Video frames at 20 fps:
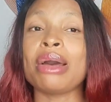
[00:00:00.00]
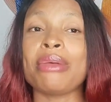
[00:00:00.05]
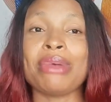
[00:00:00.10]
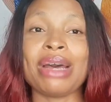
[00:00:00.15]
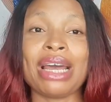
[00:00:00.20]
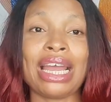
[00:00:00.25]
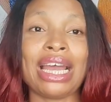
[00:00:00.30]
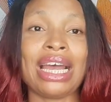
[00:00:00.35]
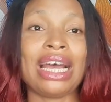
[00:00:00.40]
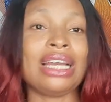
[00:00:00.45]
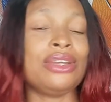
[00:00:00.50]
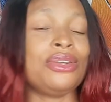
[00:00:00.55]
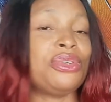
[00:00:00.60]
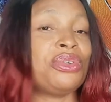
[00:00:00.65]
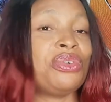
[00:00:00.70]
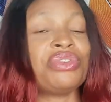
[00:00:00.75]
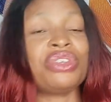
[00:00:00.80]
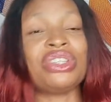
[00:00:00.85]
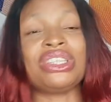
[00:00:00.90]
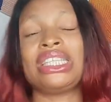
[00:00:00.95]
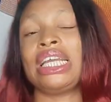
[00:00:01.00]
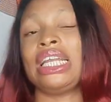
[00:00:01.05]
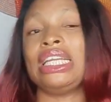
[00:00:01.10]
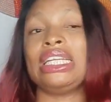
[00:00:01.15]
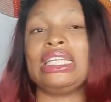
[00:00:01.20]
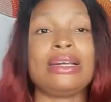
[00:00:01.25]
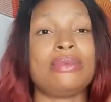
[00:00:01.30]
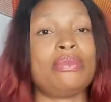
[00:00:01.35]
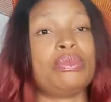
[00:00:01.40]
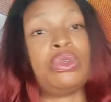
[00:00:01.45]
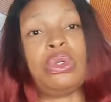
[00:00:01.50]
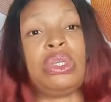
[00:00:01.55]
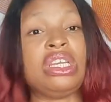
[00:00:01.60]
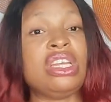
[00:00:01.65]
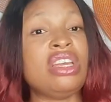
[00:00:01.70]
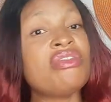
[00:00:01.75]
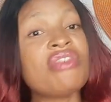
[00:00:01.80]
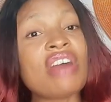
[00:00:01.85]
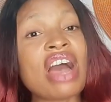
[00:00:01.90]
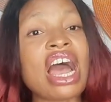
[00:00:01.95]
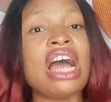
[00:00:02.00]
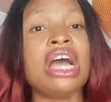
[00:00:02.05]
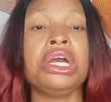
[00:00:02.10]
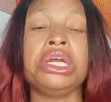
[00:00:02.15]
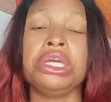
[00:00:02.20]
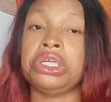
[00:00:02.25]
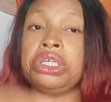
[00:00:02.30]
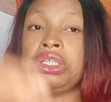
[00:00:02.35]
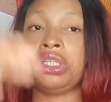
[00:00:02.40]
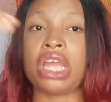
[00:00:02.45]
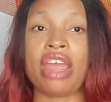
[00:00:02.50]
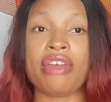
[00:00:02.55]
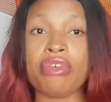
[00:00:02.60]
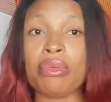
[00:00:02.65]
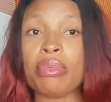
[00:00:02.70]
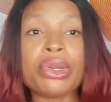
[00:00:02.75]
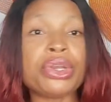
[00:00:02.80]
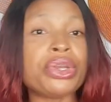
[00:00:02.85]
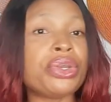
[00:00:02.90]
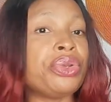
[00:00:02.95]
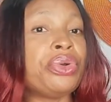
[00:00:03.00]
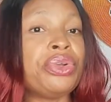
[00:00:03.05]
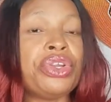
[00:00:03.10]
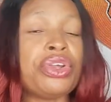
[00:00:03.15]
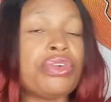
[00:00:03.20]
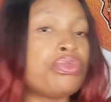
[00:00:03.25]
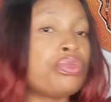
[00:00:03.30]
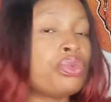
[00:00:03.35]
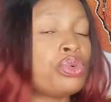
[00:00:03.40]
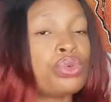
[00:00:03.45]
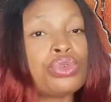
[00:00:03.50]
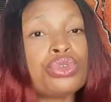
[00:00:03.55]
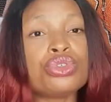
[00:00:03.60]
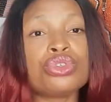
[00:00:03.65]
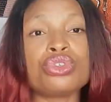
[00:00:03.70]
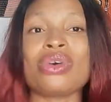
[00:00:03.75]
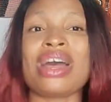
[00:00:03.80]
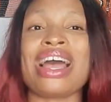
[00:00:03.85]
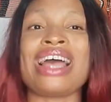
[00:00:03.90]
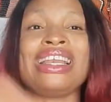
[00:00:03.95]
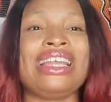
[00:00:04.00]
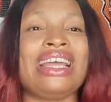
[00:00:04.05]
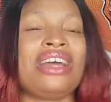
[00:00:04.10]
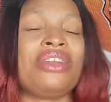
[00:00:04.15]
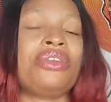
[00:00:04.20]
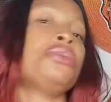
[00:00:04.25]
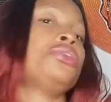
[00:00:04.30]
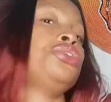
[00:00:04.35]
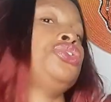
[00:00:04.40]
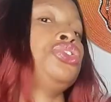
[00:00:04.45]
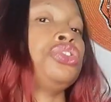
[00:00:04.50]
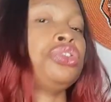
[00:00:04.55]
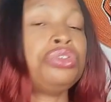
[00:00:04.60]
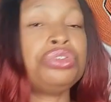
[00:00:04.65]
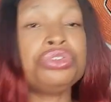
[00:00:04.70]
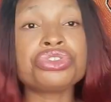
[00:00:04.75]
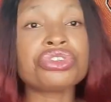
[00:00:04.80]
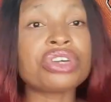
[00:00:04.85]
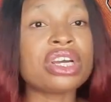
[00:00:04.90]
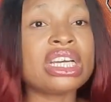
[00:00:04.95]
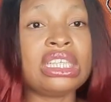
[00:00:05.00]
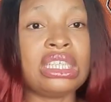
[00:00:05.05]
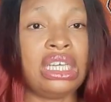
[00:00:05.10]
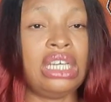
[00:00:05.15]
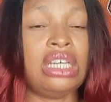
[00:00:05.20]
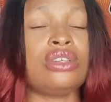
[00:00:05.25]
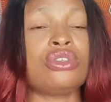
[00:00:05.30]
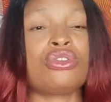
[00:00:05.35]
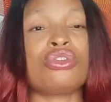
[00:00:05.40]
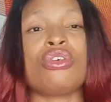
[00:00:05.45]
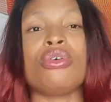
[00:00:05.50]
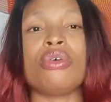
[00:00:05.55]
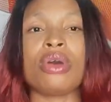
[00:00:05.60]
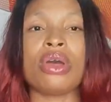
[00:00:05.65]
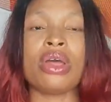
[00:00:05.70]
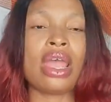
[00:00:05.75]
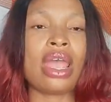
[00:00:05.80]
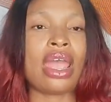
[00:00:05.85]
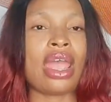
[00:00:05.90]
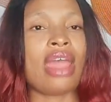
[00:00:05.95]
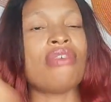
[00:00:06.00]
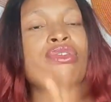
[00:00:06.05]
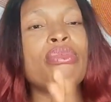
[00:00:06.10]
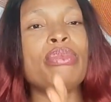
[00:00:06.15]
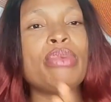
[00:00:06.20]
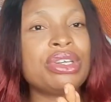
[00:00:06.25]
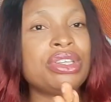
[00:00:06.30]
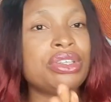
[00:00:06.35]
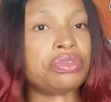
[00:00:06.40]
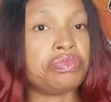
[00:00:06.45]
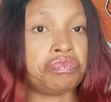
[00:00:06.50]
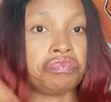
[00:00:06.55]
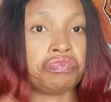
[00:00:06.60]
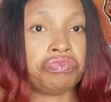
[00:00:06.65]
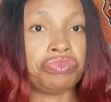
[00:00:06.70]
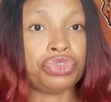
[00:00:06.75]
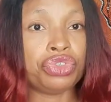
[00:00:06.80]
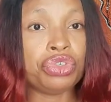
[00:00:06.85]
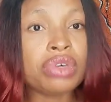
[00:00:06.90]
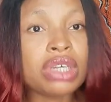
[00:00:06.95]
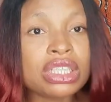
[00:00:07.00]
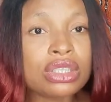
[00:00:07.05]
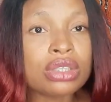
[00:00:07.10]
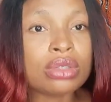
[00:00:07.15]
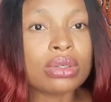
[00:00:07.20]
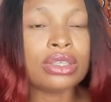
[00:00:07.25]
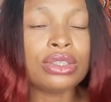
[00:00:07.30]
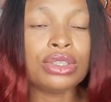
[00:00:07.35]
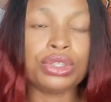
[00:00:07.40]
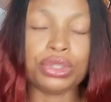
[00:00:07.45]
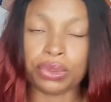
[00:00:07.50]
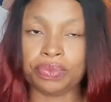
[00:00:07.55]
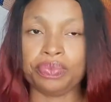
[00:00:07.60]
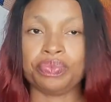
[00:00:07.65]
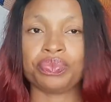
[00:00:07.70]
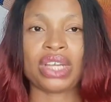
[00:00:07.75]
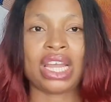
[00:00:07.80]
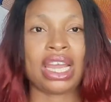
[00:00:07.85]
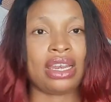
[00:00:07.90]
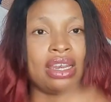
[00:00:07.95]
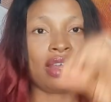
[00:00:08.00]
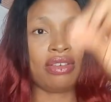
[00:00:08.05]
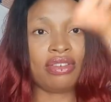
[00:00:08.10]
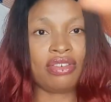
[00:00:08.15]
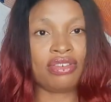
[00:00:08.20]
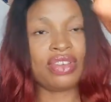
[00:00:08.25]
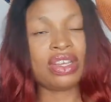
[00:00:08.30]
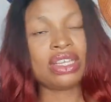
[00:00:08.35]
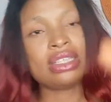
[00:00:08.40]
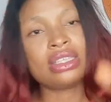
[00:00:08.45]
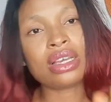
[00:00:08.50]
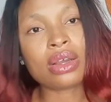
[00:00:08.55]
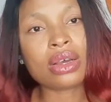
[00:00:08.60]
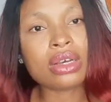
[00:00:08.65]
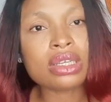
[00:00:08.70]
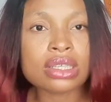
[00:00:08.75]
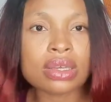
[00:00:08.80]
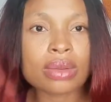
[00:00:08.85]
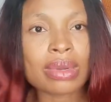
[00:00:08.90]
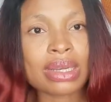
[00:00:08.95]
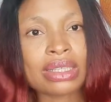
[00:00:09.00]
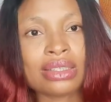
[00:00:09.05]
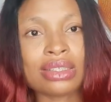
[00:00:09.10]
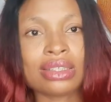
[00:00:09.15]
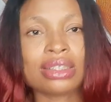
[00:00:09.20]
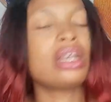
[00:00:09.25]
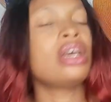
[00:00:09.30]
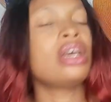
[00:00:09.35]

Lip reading: Amaka, you know, for telling them to leave her. Everybody know the rules, so, and they are not children. So everybody do what you want to do and then face the consequences.